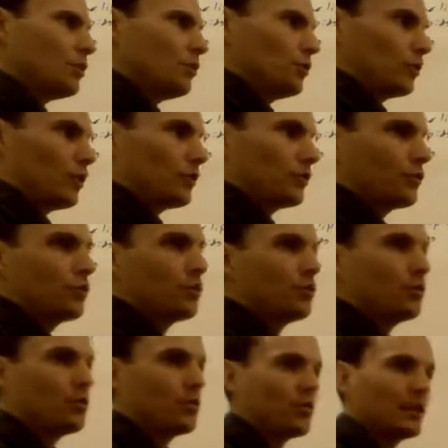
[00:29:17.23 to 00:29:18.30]
you could
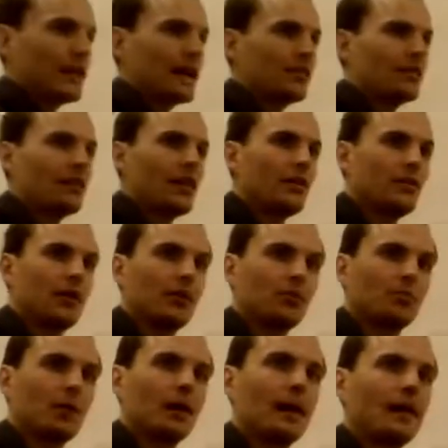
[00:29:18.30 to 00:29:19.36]
also classify
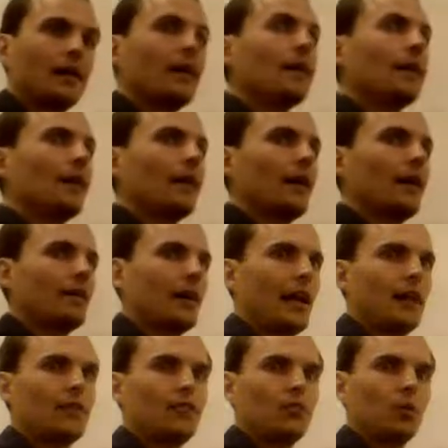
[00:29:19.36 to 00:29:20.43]
things by, they
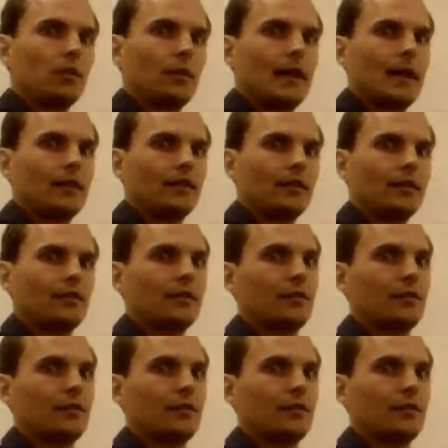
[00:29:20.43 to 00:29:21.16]
have 4 legs.